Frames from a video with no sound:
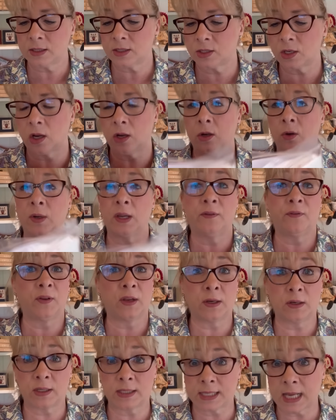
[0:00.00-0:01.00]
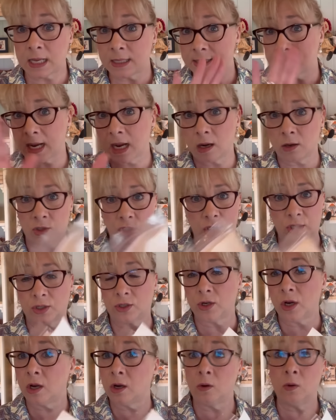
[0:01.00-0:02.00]
so if it sells out, just
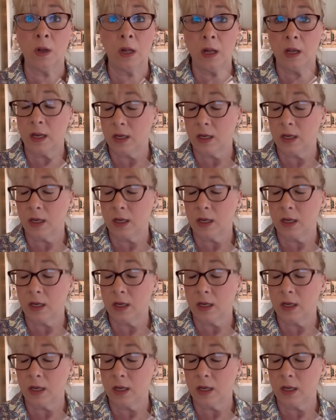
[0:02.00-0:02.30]
know